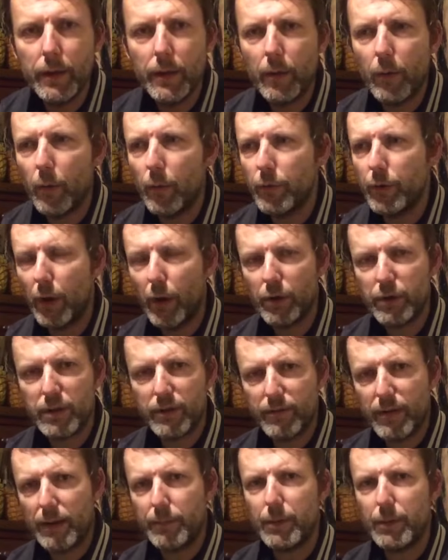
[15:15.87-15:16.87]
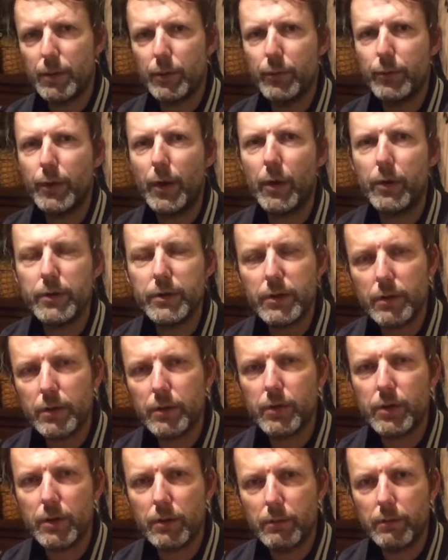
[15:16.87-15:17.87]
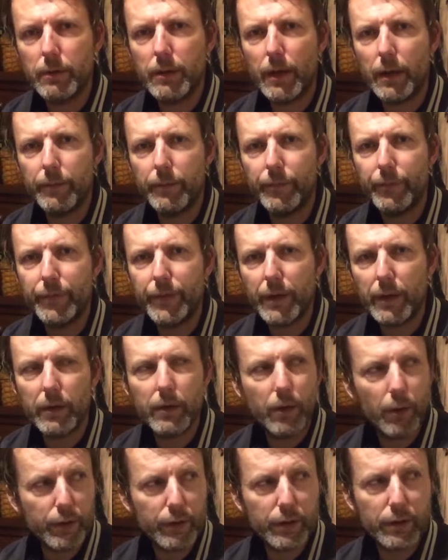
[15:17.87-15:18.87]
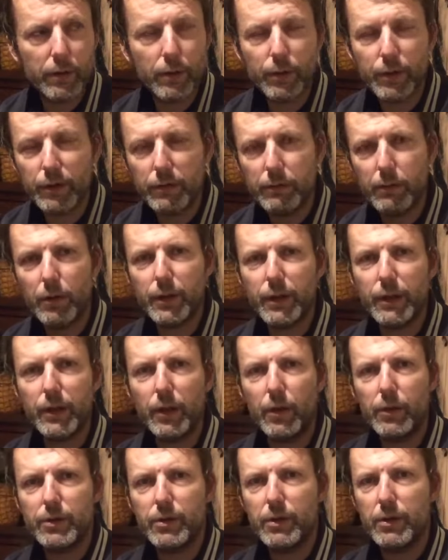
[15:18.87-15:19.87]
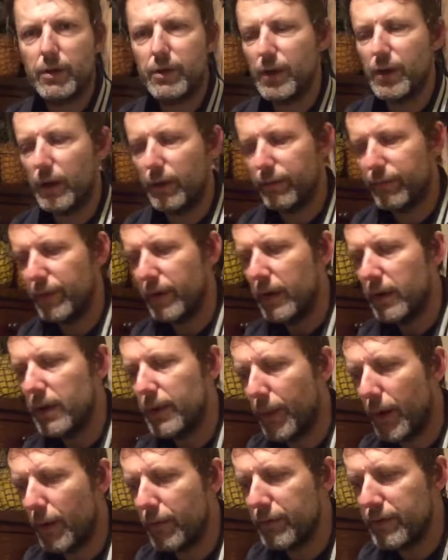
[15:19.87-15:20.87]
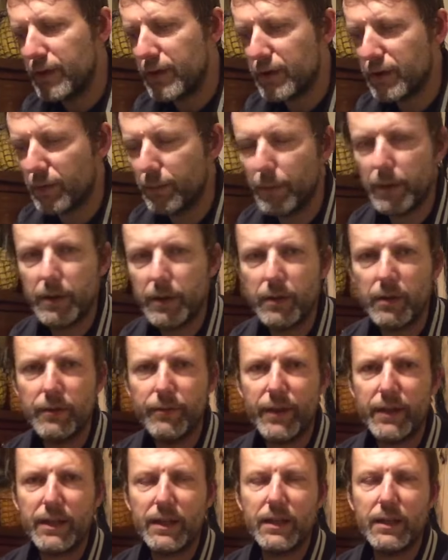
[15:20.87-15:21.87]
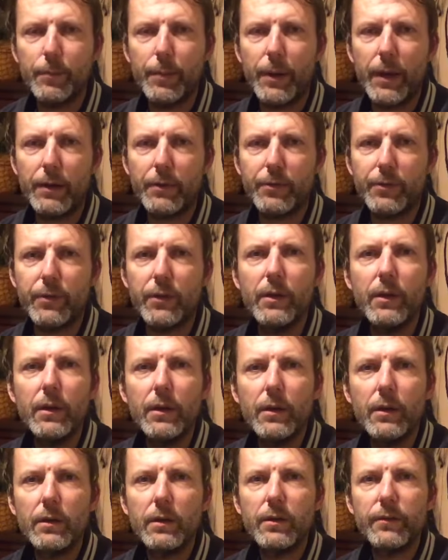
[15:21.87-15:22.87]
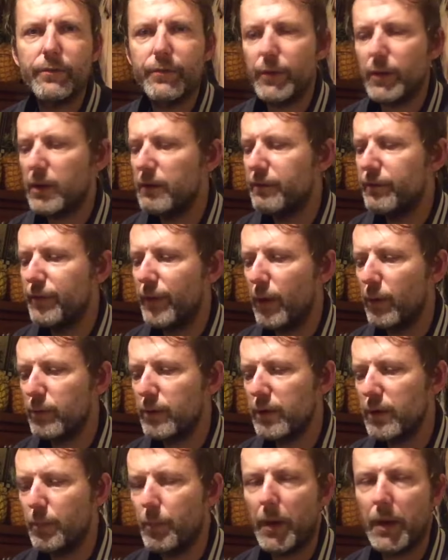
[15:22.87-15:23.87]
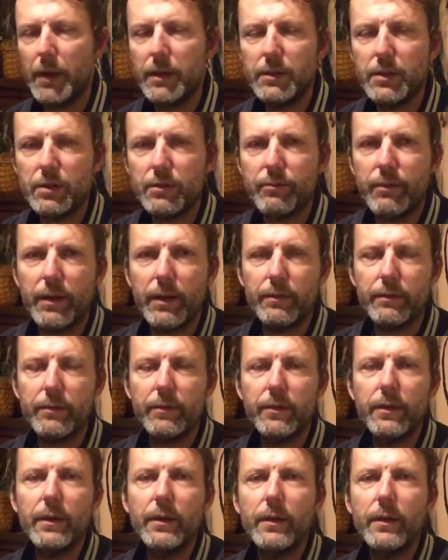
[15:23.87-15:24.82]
all nice. You kept it all nice because looking nice on your shelf. You borrow it to somebody, they've had it in the bath, they've fucking folded the pages round,